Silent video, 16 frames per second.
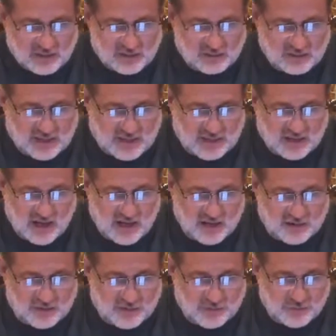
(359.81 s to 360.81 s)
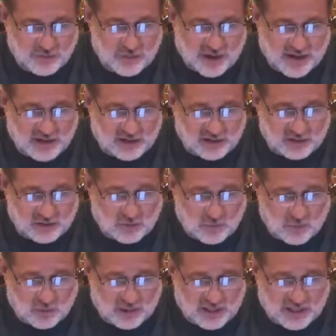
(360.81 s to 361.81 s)
Let none through anger
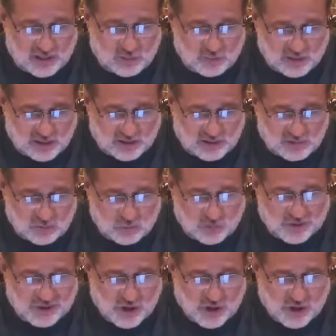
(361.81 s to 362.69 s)
or ill will wish